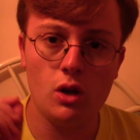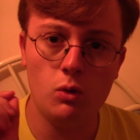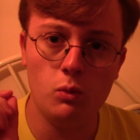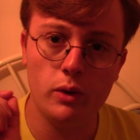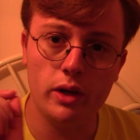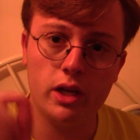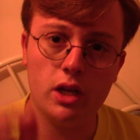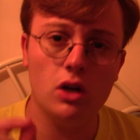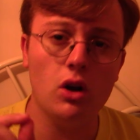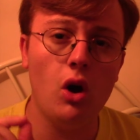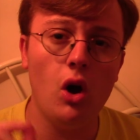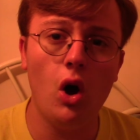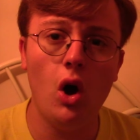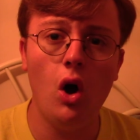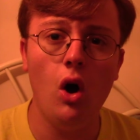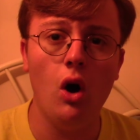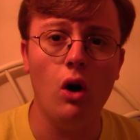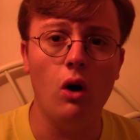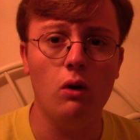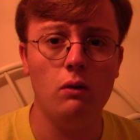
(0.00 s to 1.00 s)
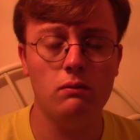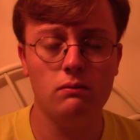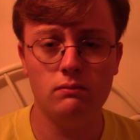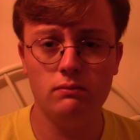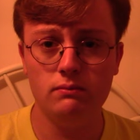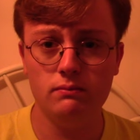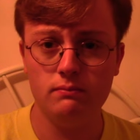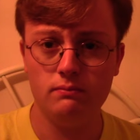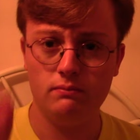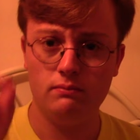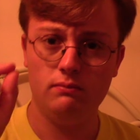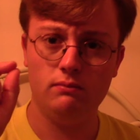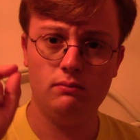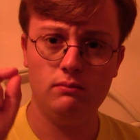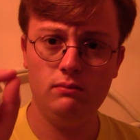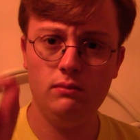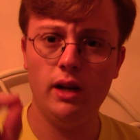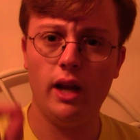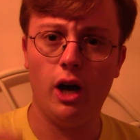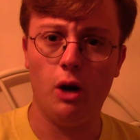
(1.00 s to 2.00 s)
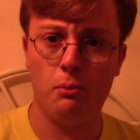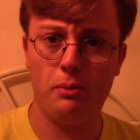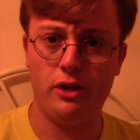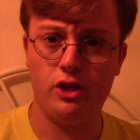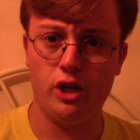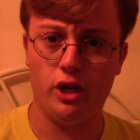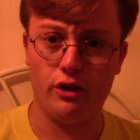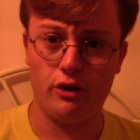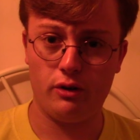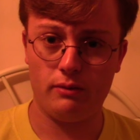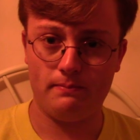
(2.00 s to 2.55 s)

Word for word: We can all help each other.